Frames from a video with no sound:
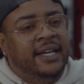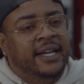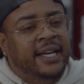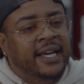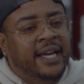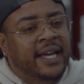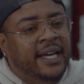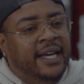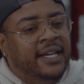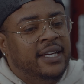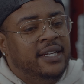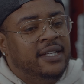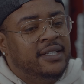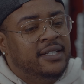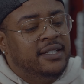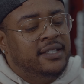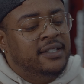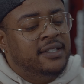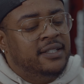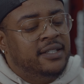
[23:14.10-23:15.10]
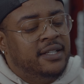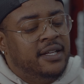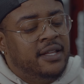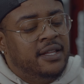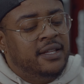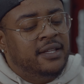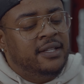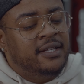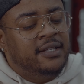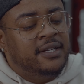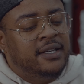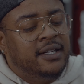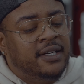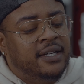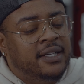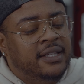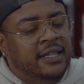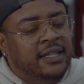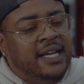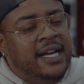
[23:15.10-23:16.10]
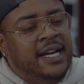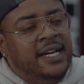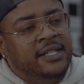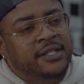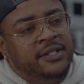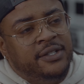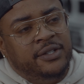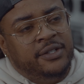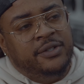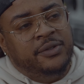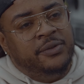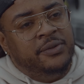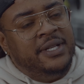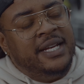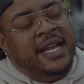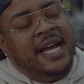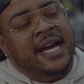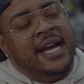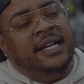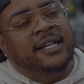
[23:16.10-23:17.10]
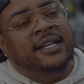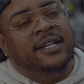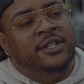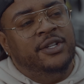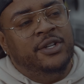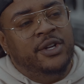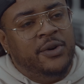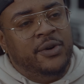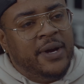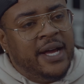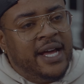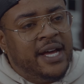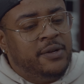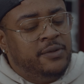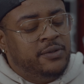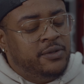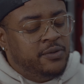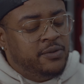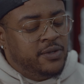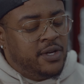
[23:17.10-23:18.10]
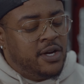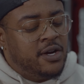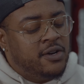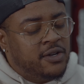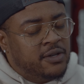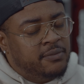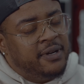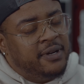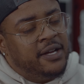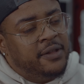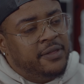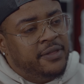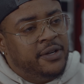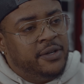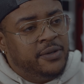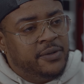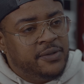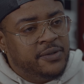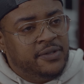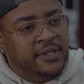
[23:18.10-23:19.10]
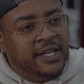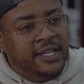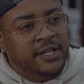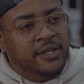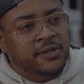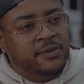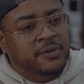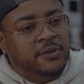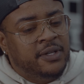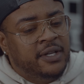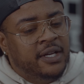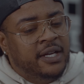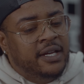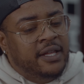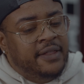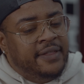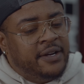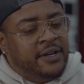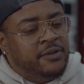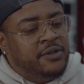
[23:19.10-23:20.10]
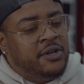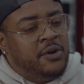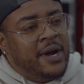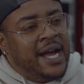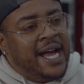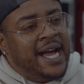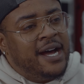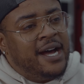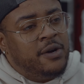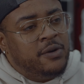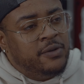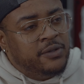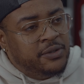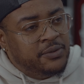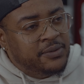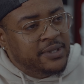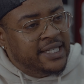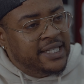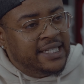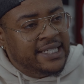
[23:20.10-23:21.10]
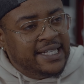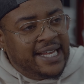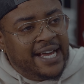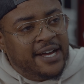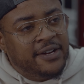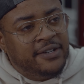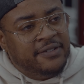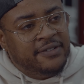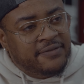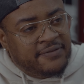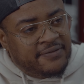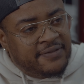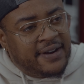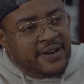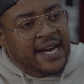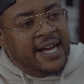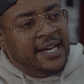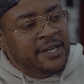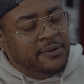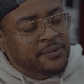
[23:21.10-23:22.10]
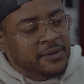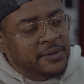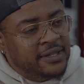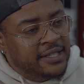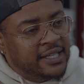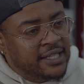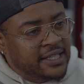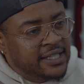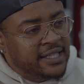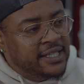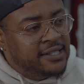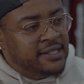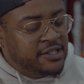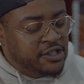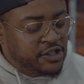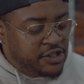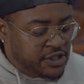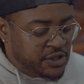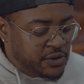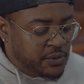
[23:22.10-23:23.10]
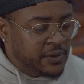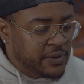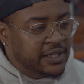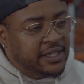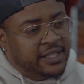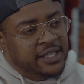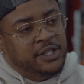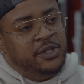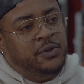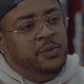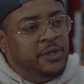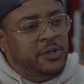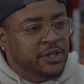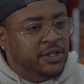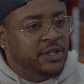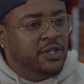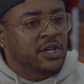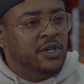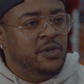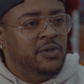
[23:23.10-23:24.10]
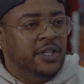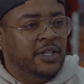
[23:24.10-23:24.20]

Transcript: and a lot do not know how to talk about those. They don't know how to dig down and find what they need to just release what they're holding.